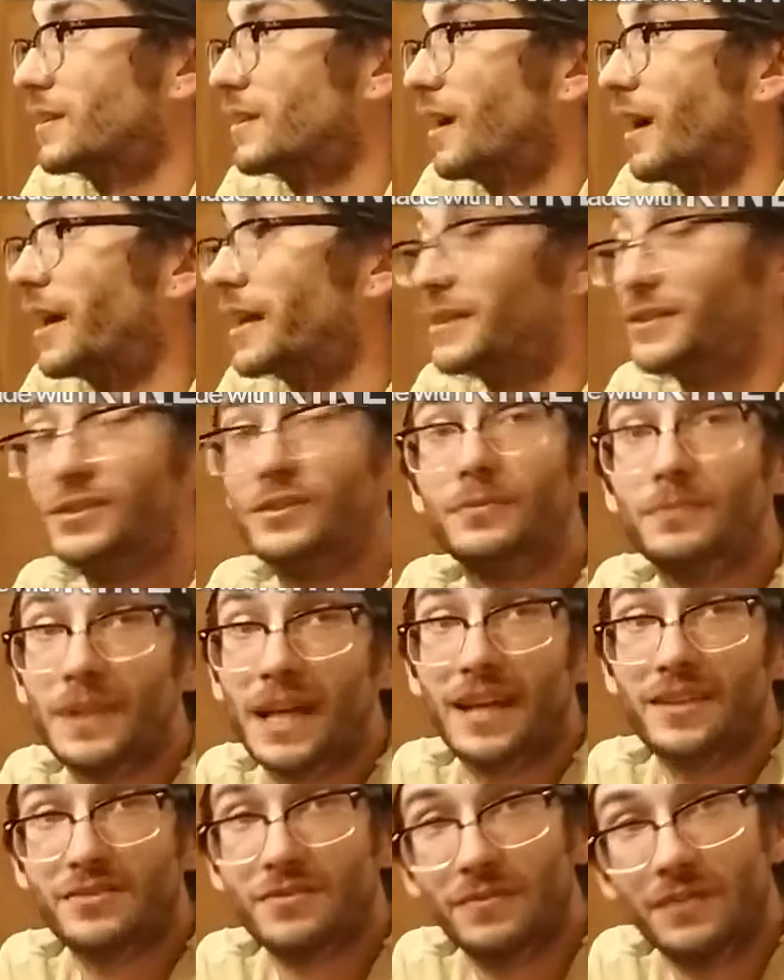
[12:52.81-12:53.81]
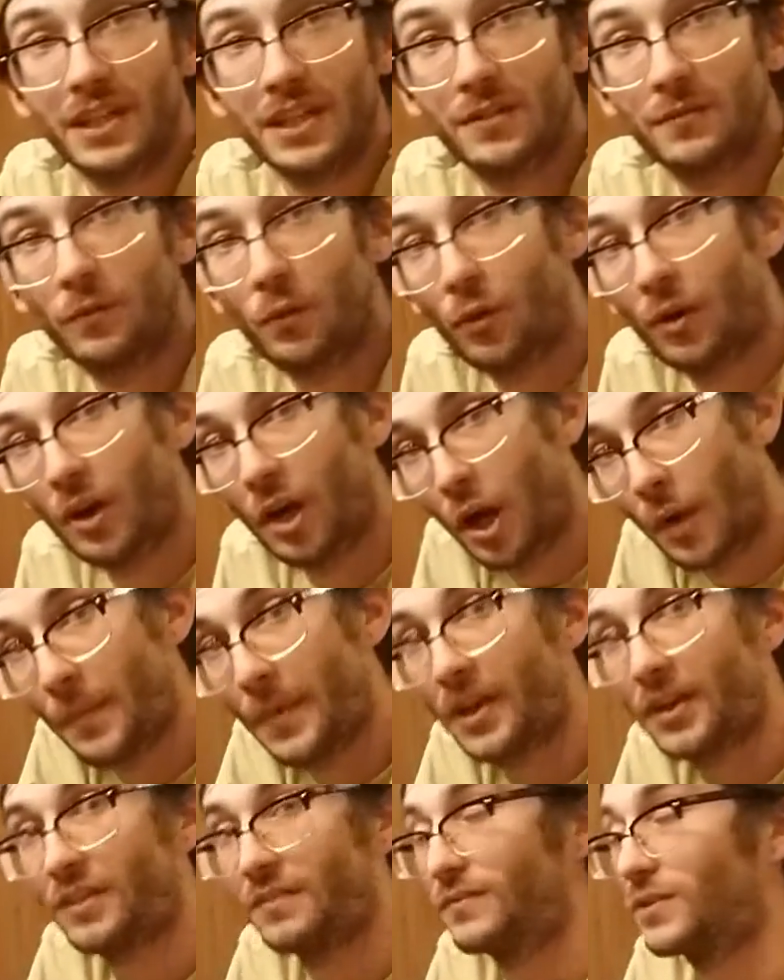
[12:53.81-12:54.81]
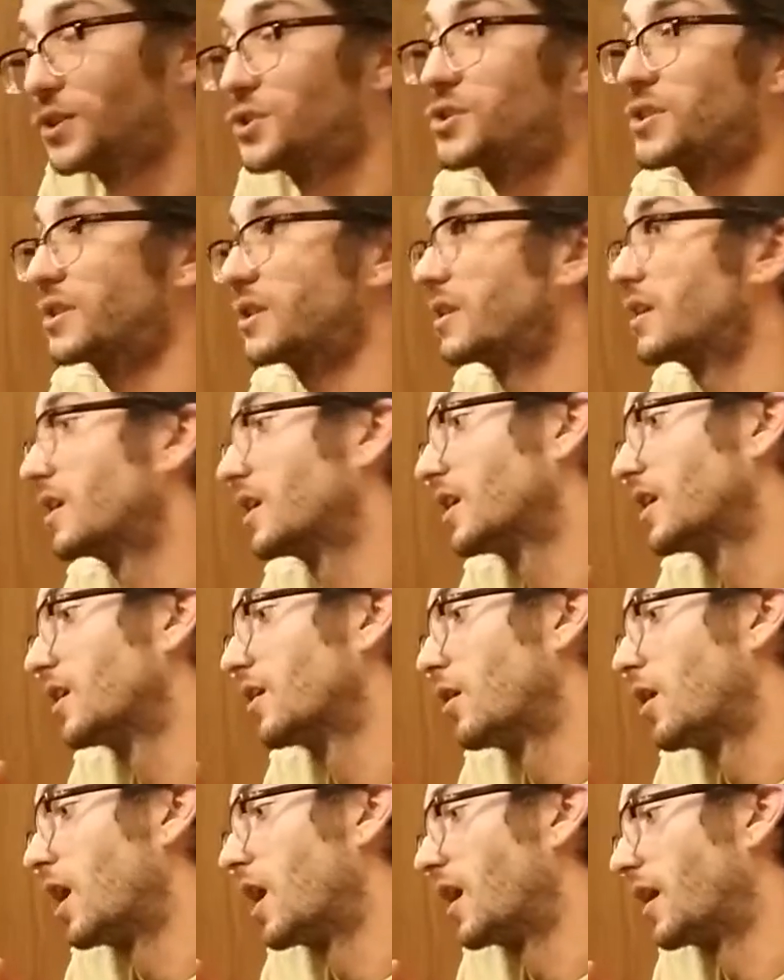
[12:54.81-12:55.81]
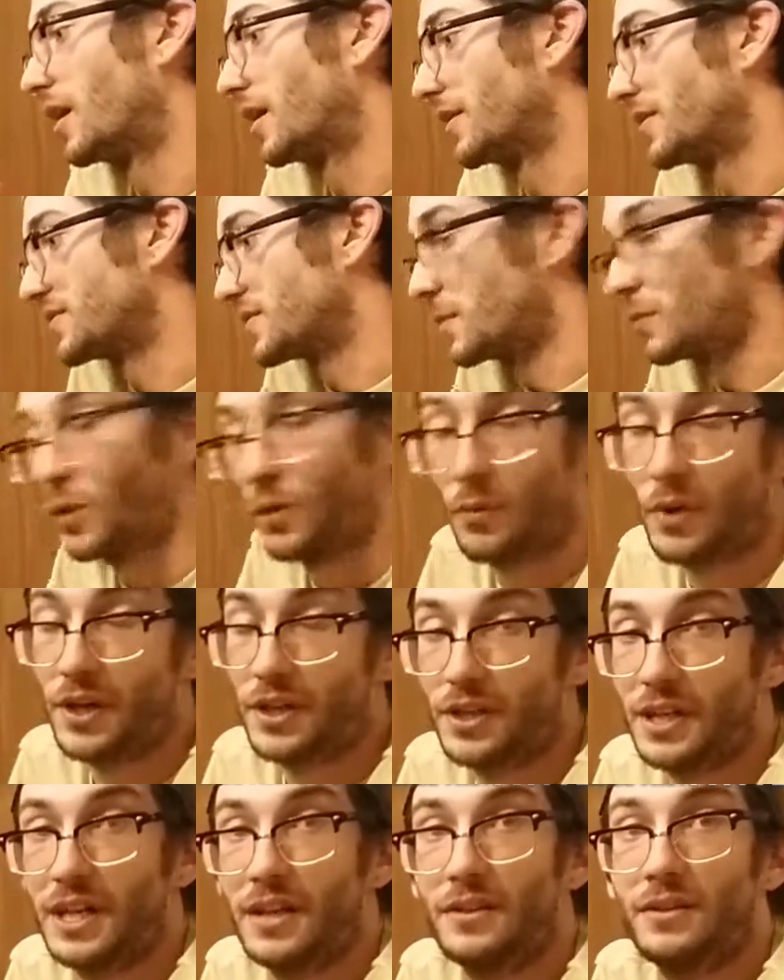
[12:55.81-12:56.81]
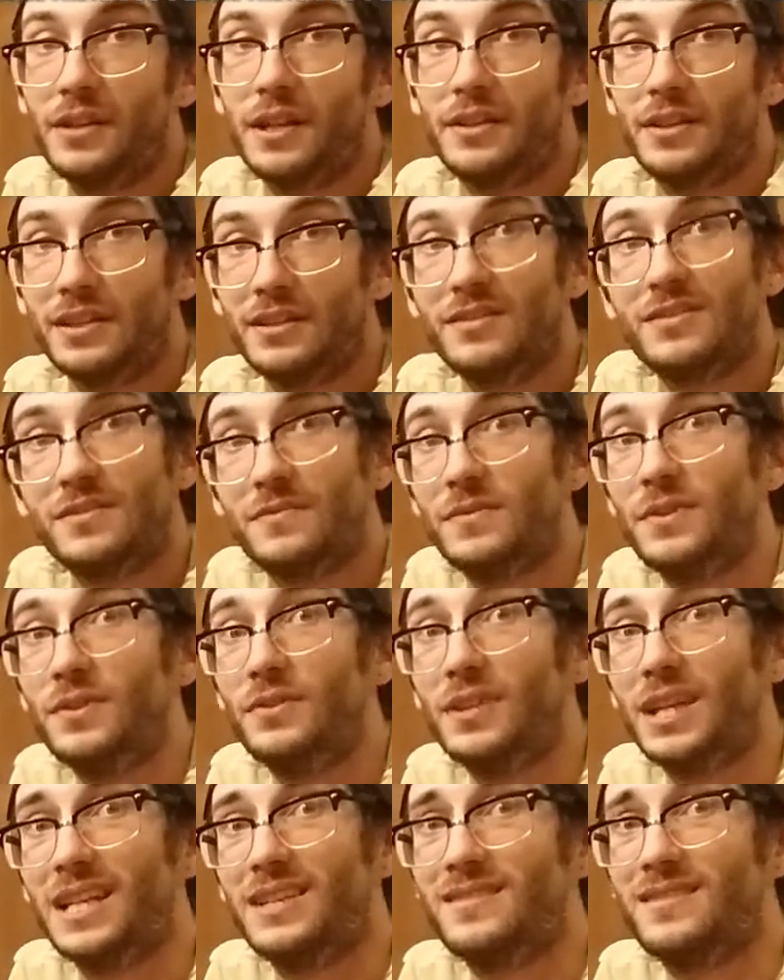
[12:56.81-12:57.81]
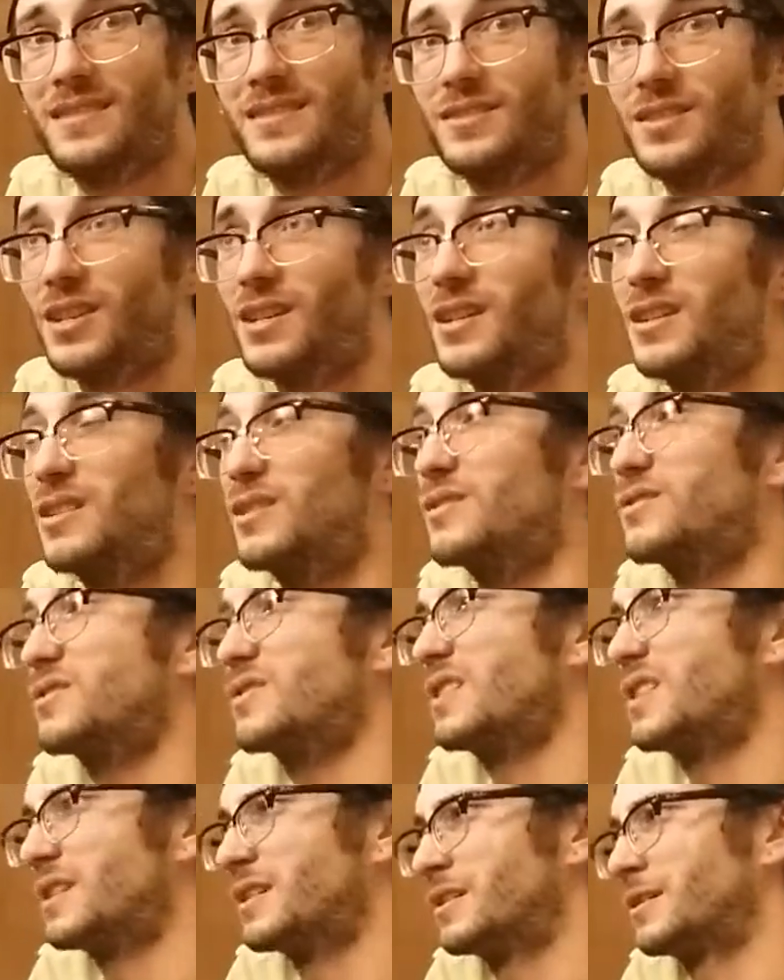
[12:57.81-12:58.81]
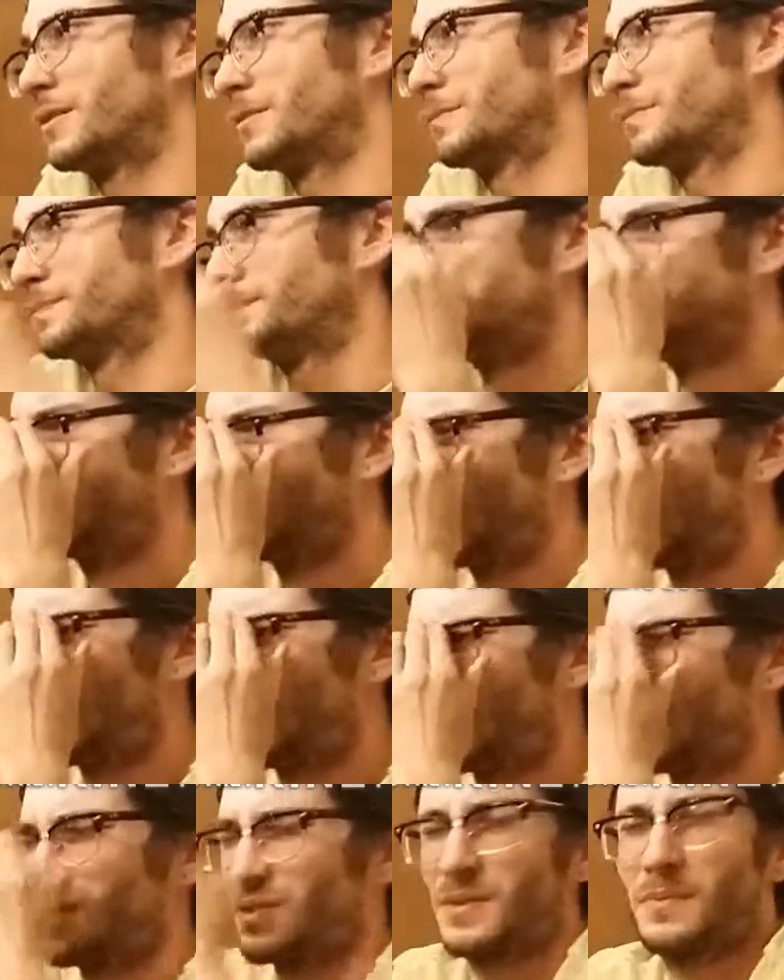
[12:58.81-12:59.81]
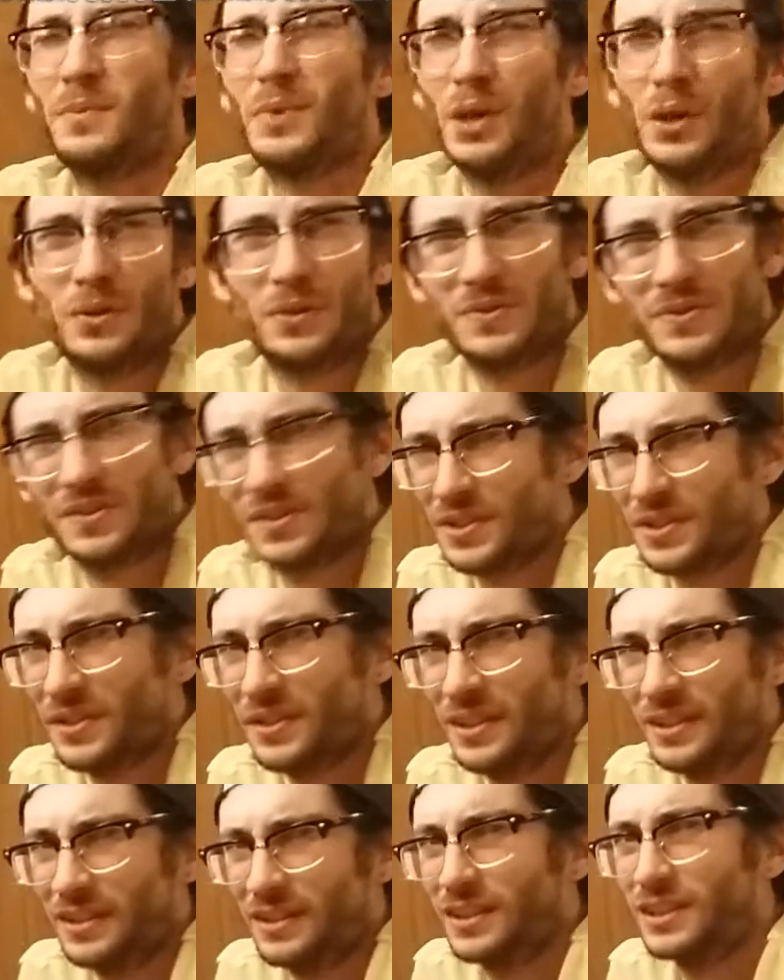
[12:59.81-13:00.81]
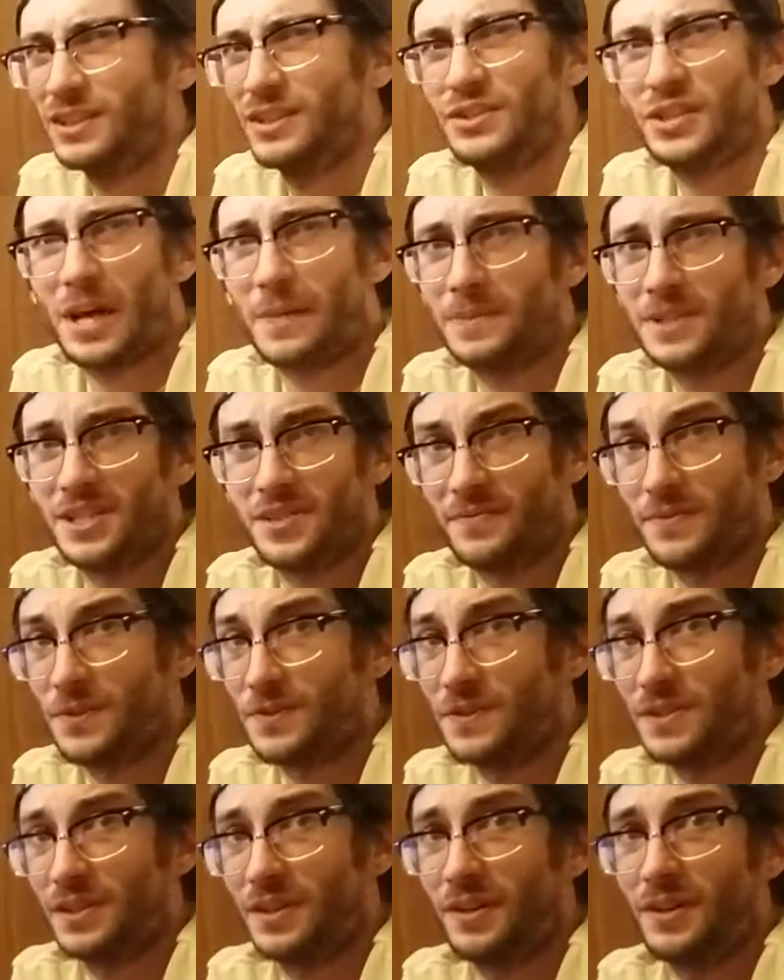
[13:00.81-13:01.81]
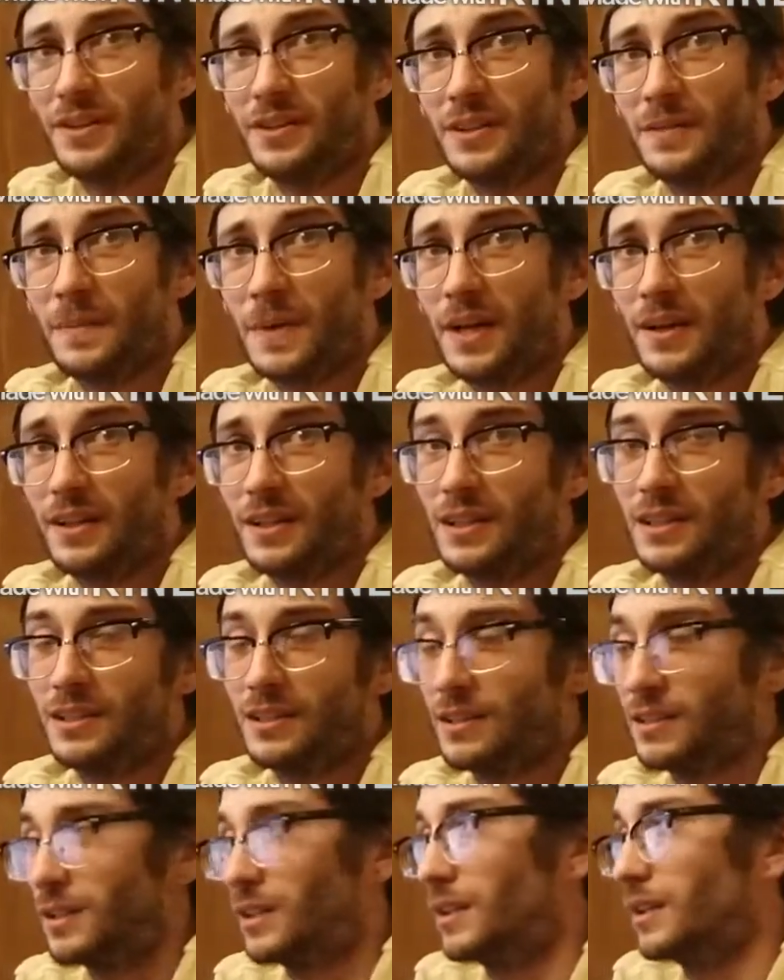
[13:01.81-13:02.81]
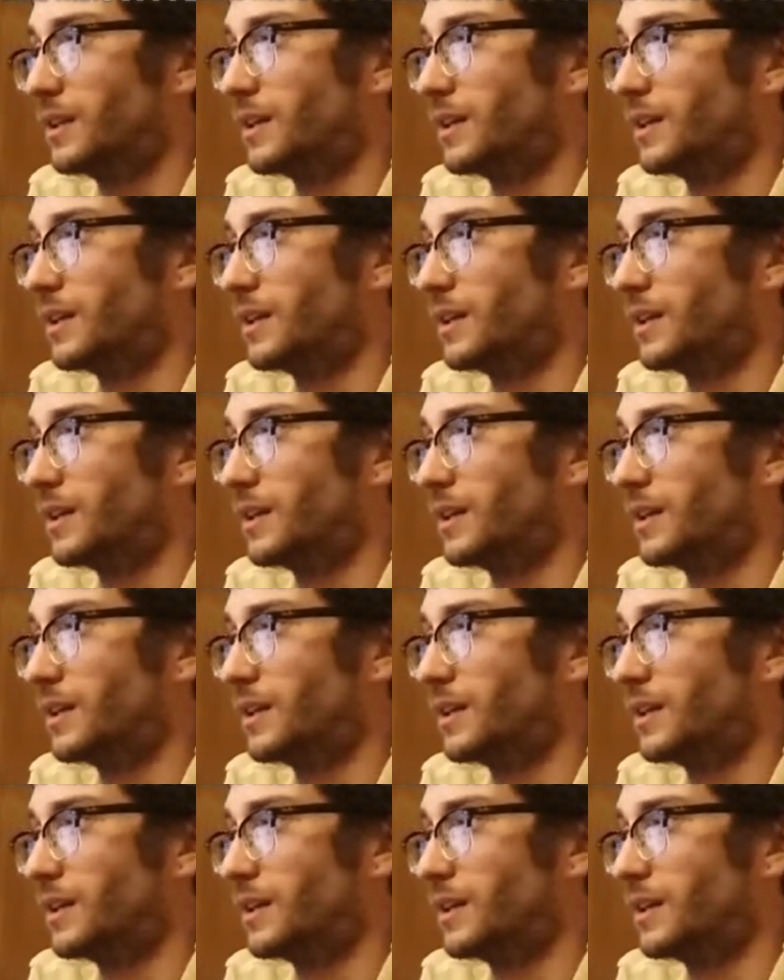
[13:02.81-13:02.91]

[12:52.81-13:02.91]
Alright, Super Castlevania 4 American version. Somewhat watered down. I think there's a few things they changed. I think there's some ghosts that are in the Japanese version that aren't in the American.